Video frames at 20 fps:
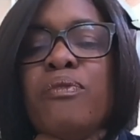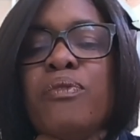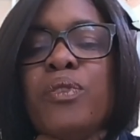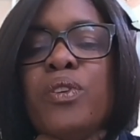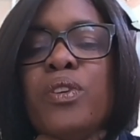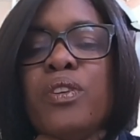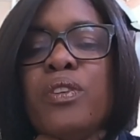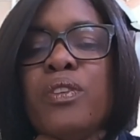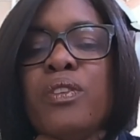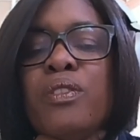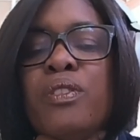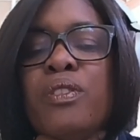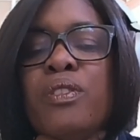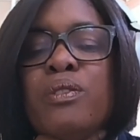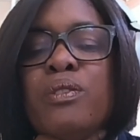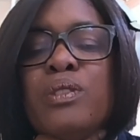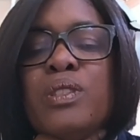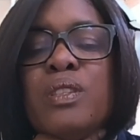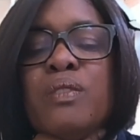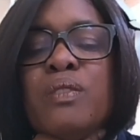for
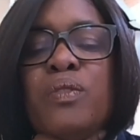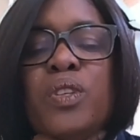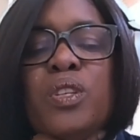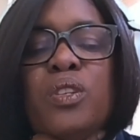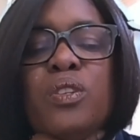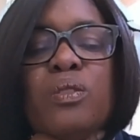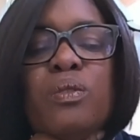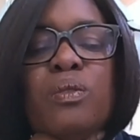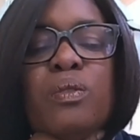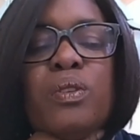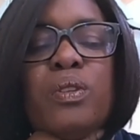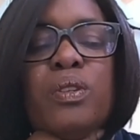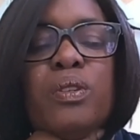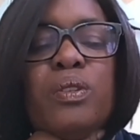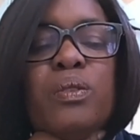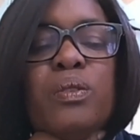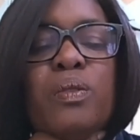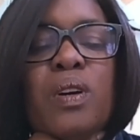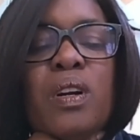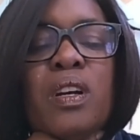those of you
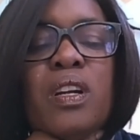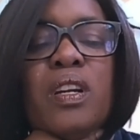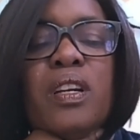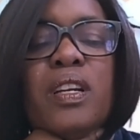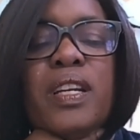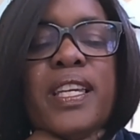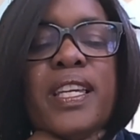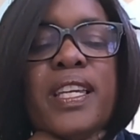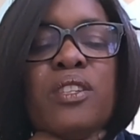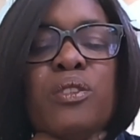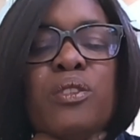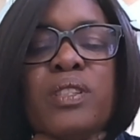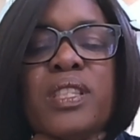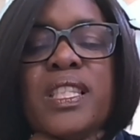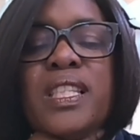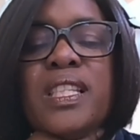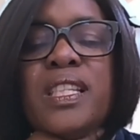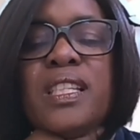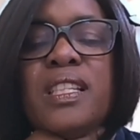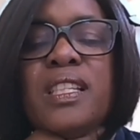who are
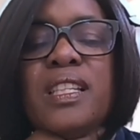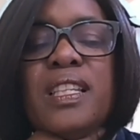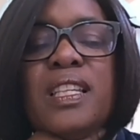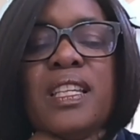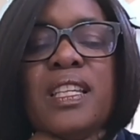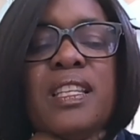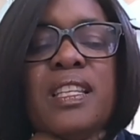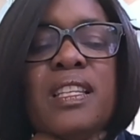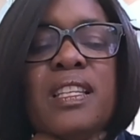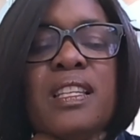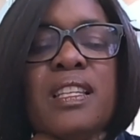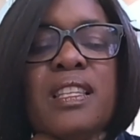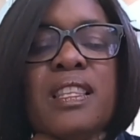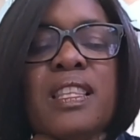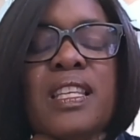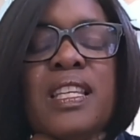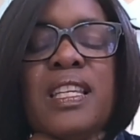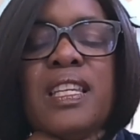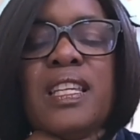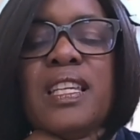interested in
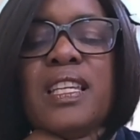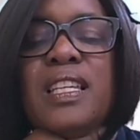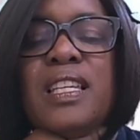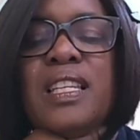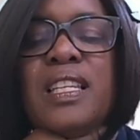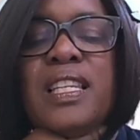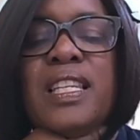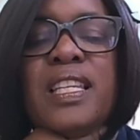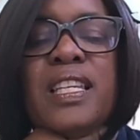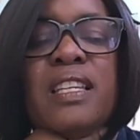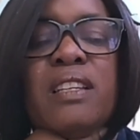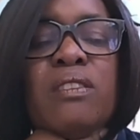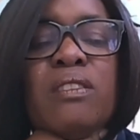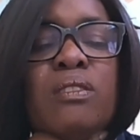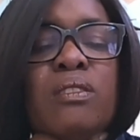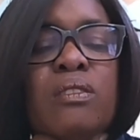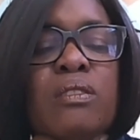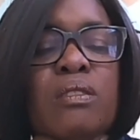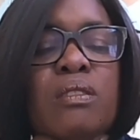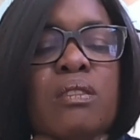the
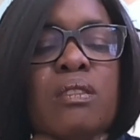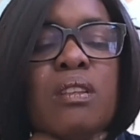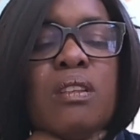needle,